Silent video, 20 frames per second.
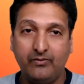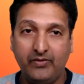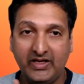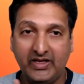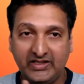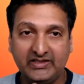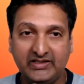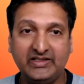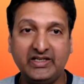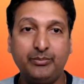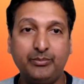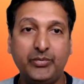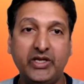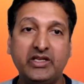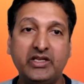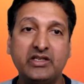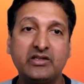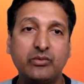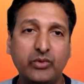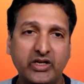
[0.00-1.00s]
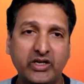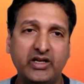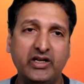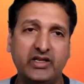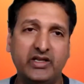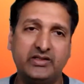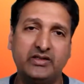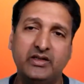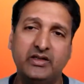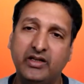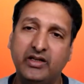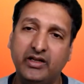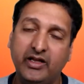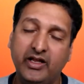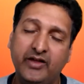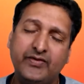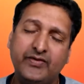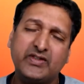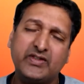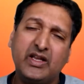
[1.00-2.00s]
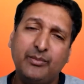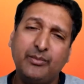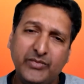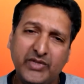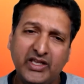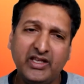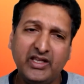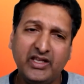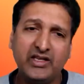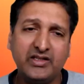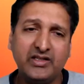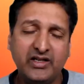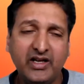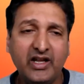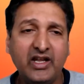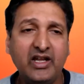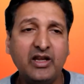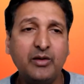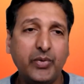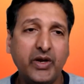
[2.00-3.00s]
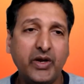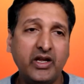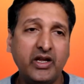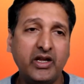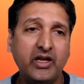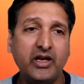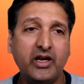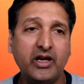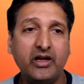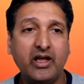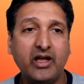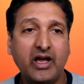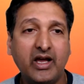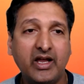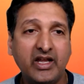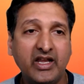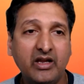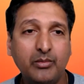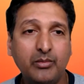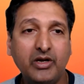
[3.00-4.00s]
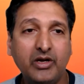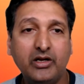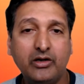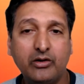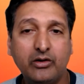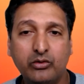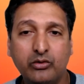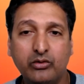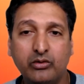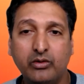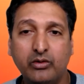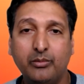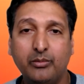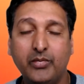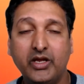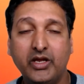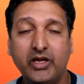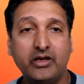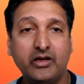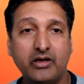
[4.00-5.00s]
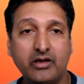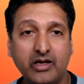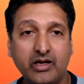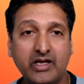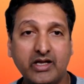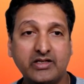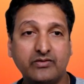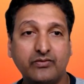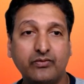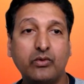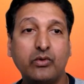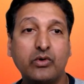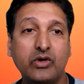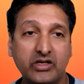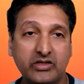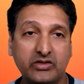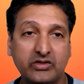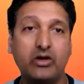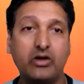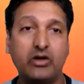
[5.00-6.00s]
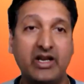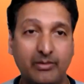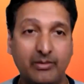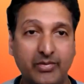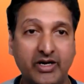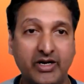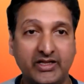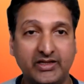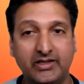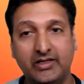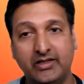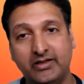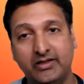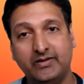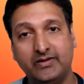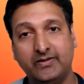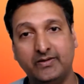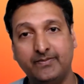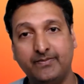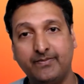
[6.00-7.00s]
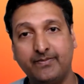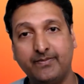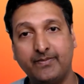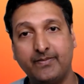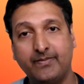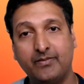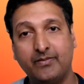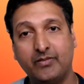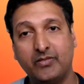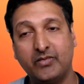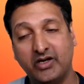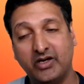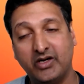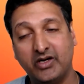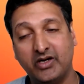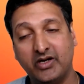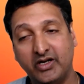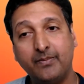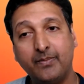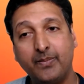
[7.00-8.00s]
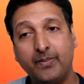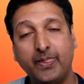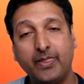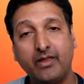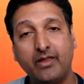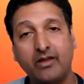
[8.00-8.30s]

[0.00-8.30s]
First step is witness. If something is really paining and unable to make us focus on our breath, right?